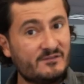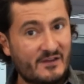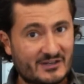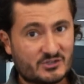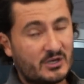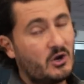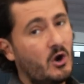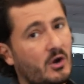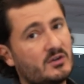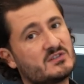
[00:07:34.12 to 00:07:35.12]
factory
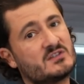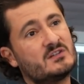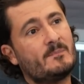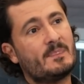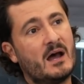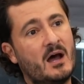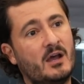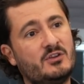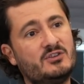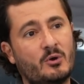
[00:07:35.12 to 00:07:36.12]
cars,
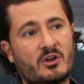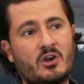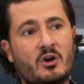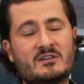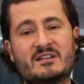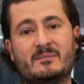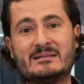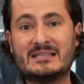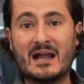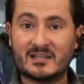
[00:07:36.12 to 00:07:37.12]
Jota cars, that have been
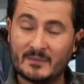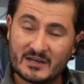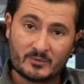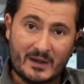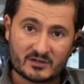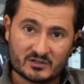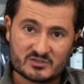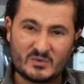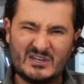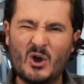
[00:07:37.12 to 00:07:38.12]
documented in the
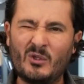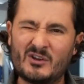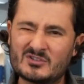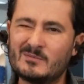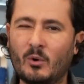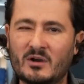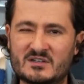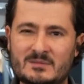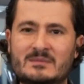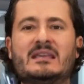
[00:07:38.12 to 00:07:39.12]
records. We know there's more.
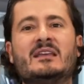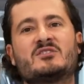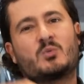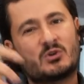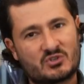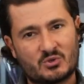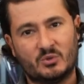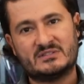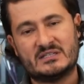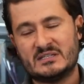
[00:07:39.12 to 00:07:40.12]
Some kits were
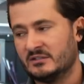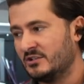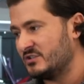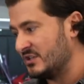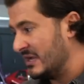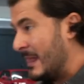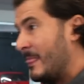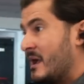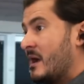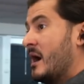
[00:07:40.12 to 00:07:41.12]
sold to dealers.
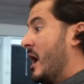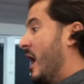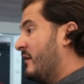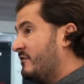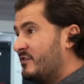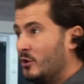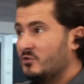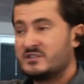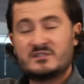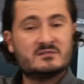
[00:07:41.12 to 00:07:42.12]
Of
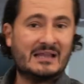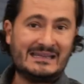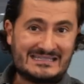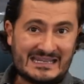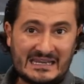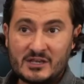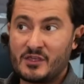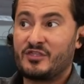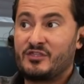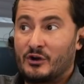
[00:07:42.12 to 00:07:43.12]
those 19 to
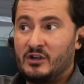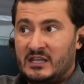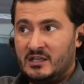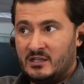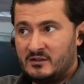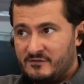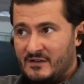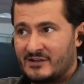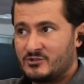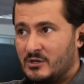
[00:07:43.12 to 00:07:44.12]
30
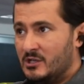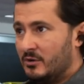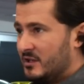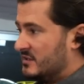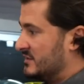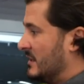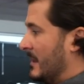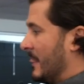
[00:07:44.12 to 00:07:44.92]
factory Jotas,